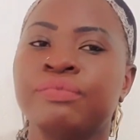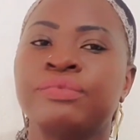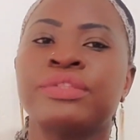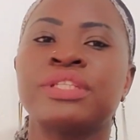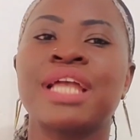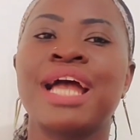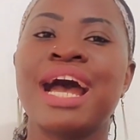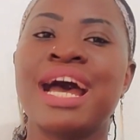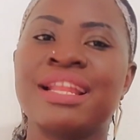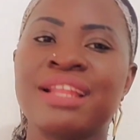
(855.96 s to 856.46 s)

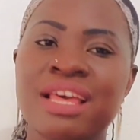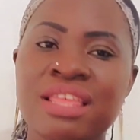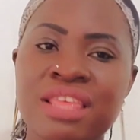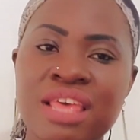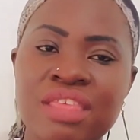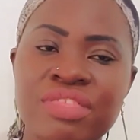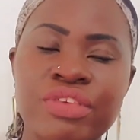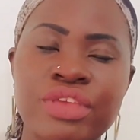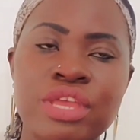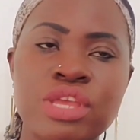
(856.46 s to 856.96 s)

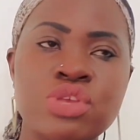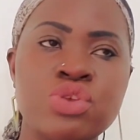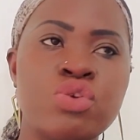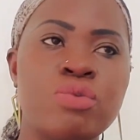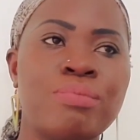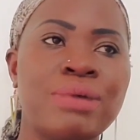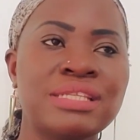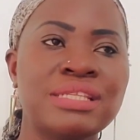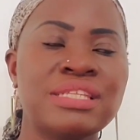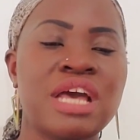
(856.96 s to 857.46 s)
Another thing, you
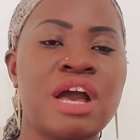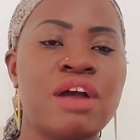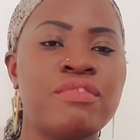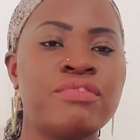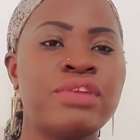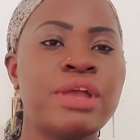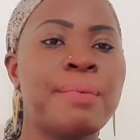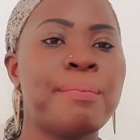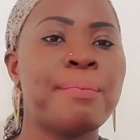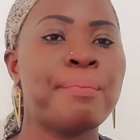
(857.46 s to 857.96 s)
must have
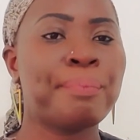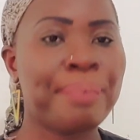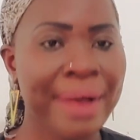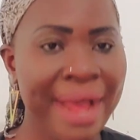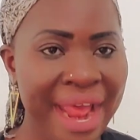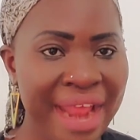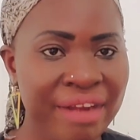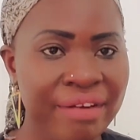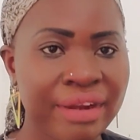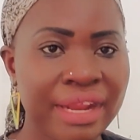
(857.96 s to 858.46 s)
your
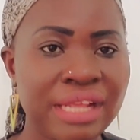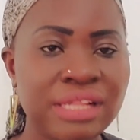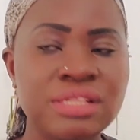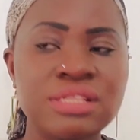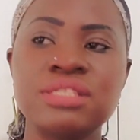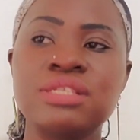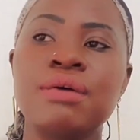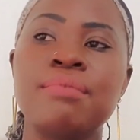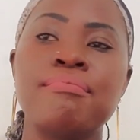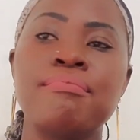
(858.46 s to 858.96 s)

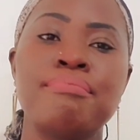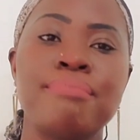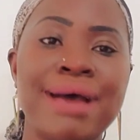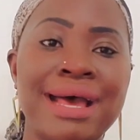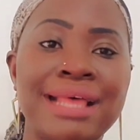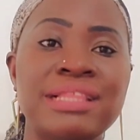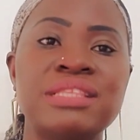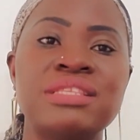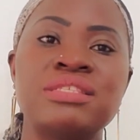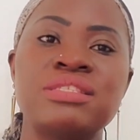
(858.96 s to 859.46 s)
parents
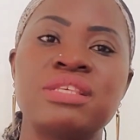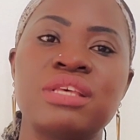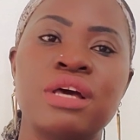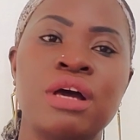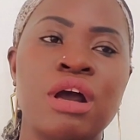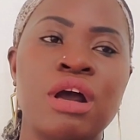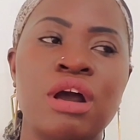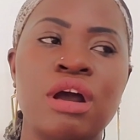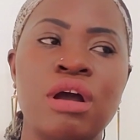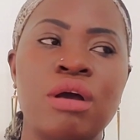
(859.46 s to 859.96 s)

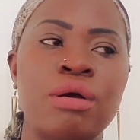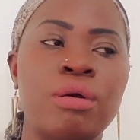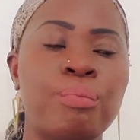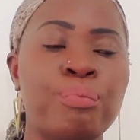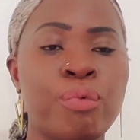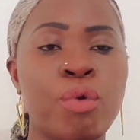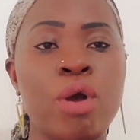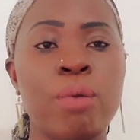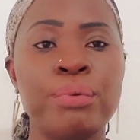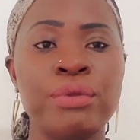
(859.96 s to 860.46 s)
birth
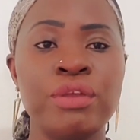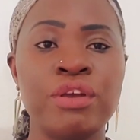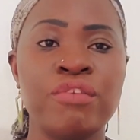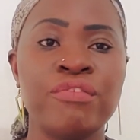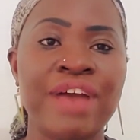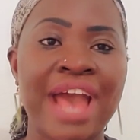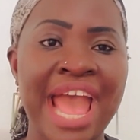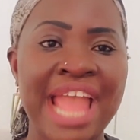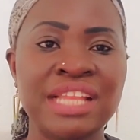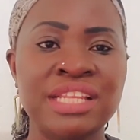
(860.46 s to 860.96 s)
copy of
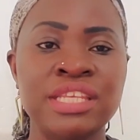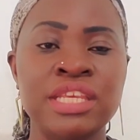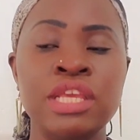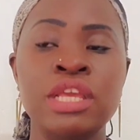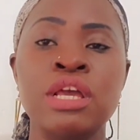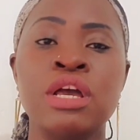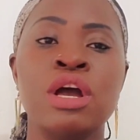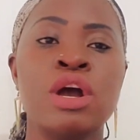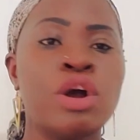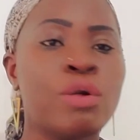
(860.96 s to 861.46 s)

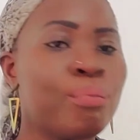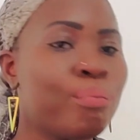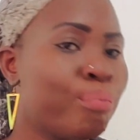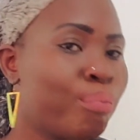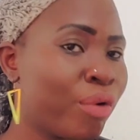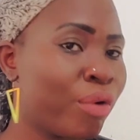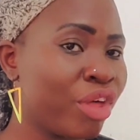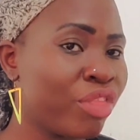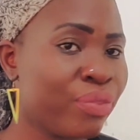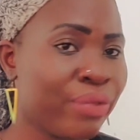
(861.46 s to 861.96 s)
ID.
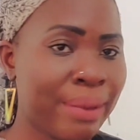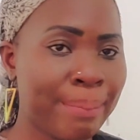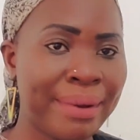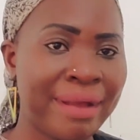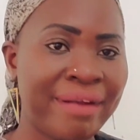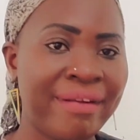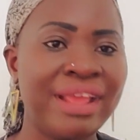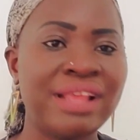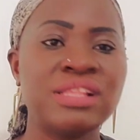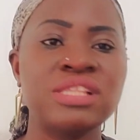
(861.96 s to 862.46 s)
Both your
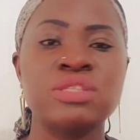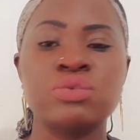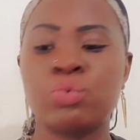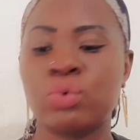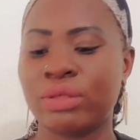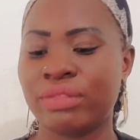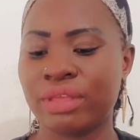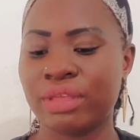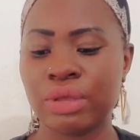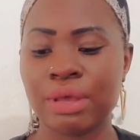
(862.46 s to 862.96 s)
parents,
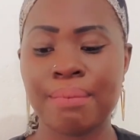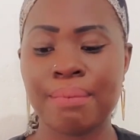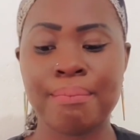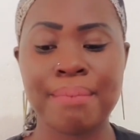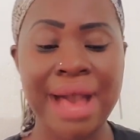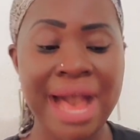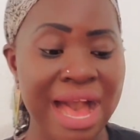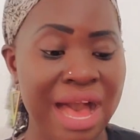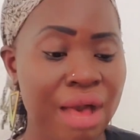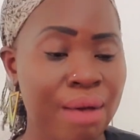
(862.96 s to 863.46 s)
whether your
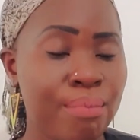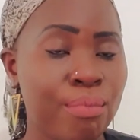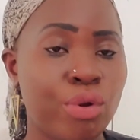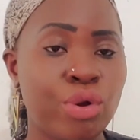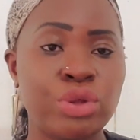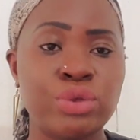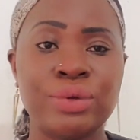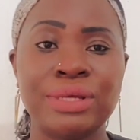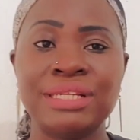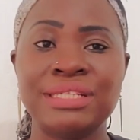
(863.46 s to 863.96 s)
mom
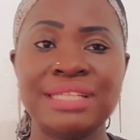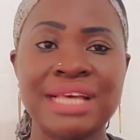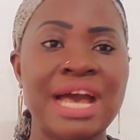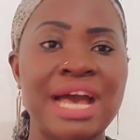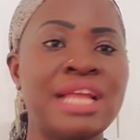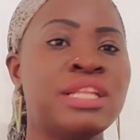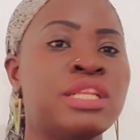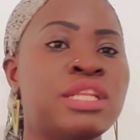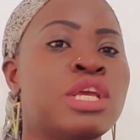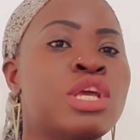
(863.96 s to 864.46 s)
or your
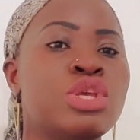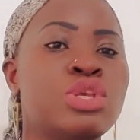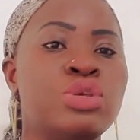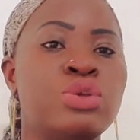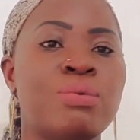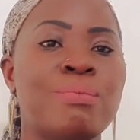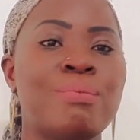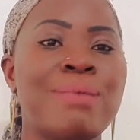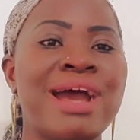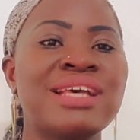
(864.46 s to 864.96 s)
dad,
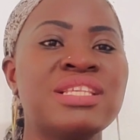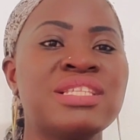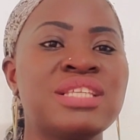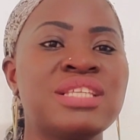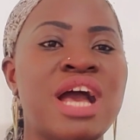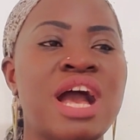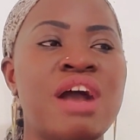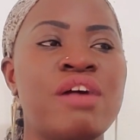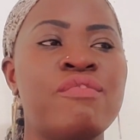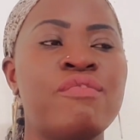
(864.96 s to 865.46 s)
you must
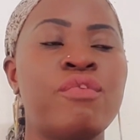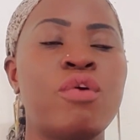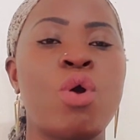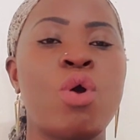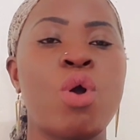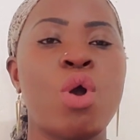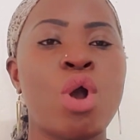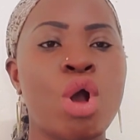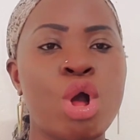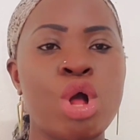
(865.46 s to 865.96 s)
have
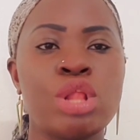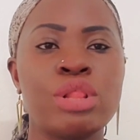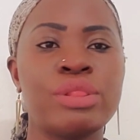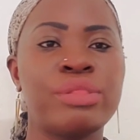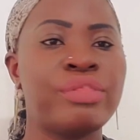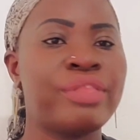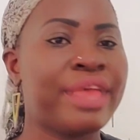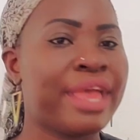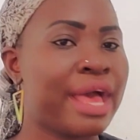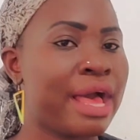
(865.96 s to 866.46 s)
all
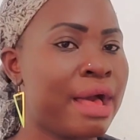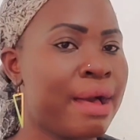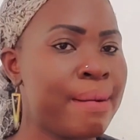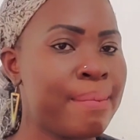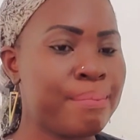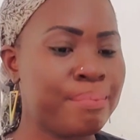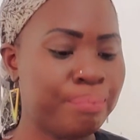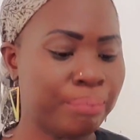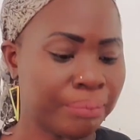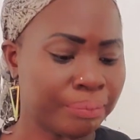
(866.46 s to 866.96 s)
their
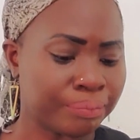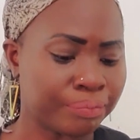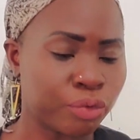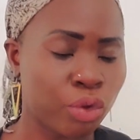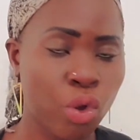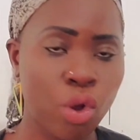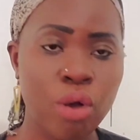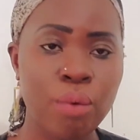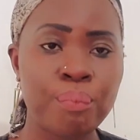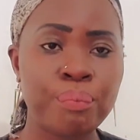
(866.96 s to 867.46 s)

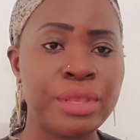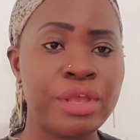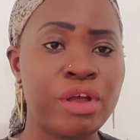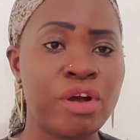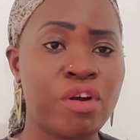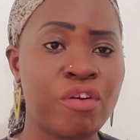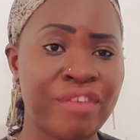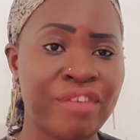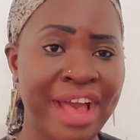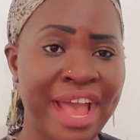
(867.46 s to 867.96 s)
copy
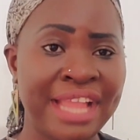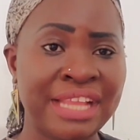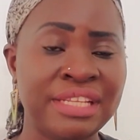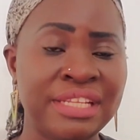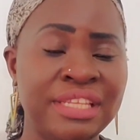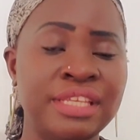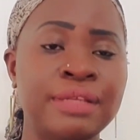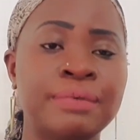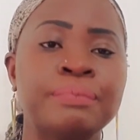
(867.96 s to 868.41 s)
of ID.